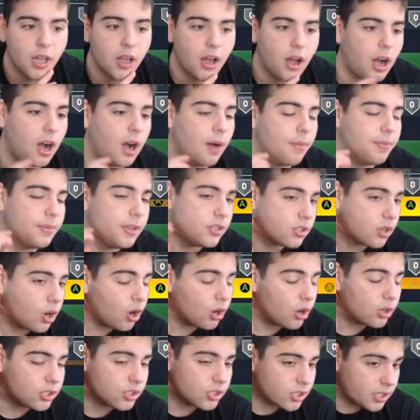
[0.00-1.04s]
Um, these
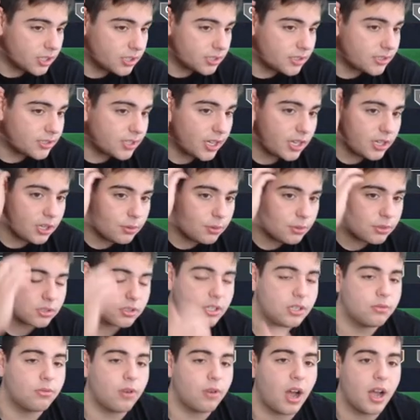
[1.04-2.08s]
cards just
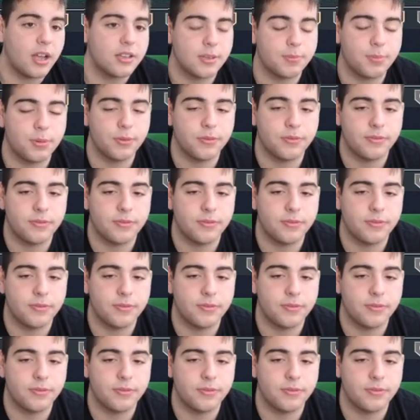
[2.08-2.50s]
continuously rise up in